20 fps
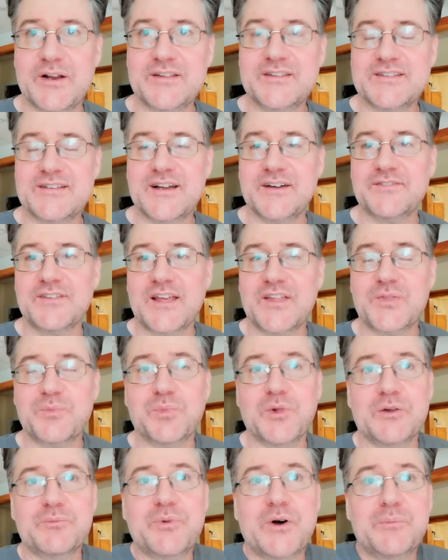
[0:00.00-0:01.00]
but it's enough to get
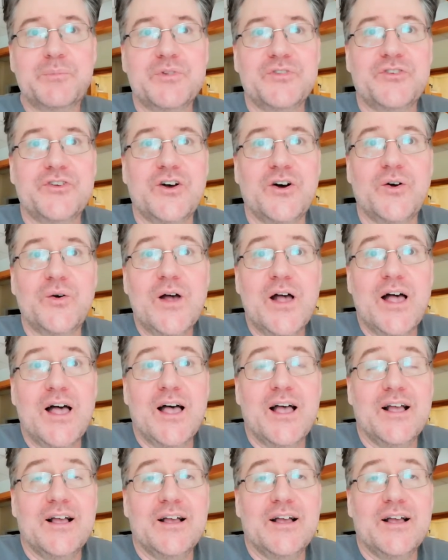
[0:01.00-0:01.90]
the blood pumping. So,